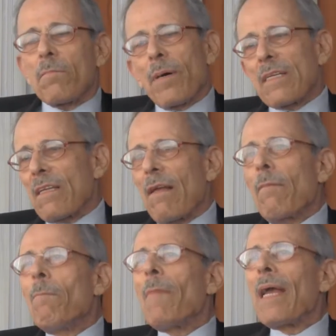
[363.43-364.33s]
but
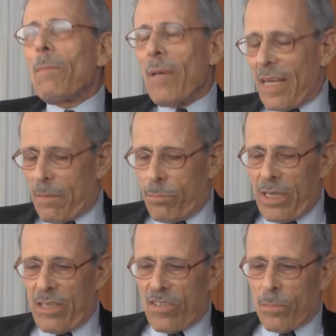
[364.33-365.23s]
maybe it
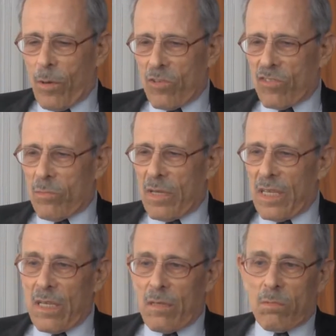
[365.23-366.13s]
predisposed
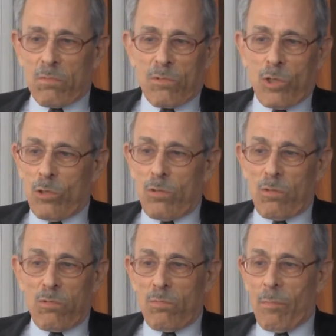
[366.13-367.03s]
me
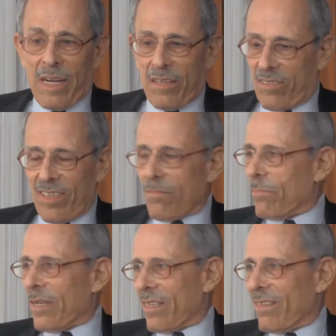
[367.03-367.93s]
to medicine,
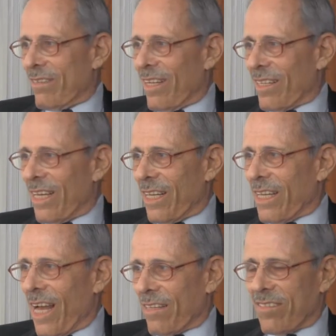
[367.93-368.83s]
but again,
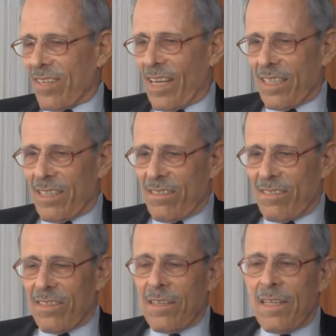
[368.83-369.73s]
not
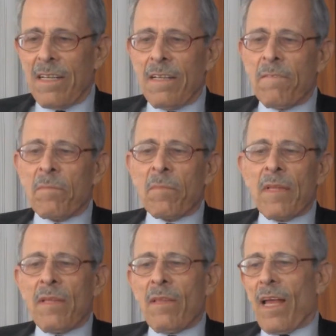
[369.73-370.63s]
science.
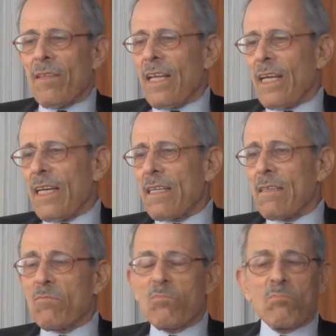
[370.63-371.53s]
And
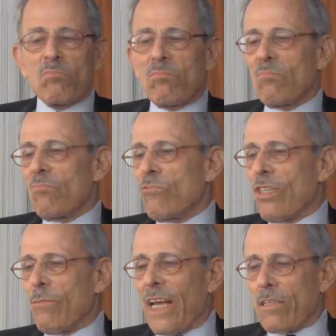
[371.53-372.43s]
then
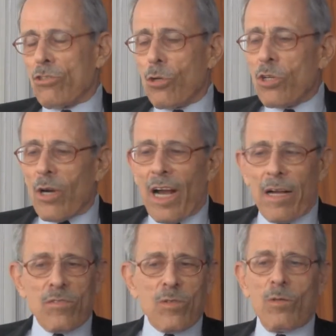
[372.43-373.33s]
we had junior
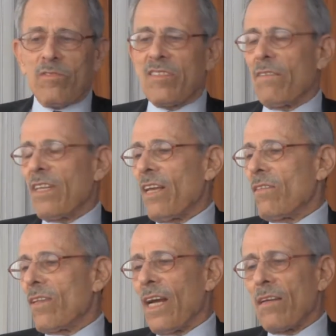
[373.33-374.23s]
high school,
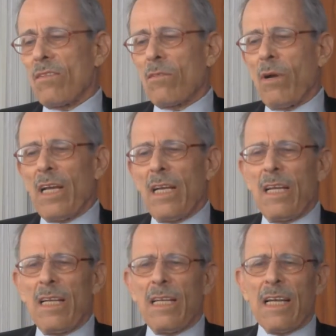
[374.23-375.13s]
7th, 8th, 9th
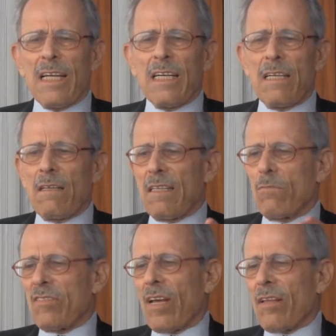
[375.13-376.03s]
grade. I
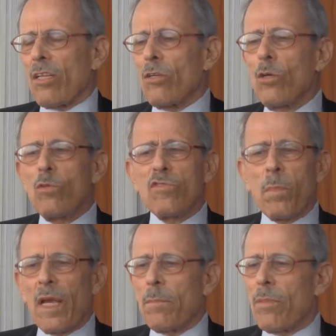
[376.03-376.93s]
was on the
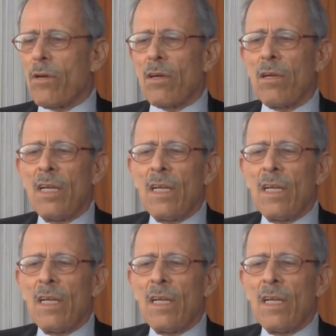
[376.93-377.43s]
newspaper,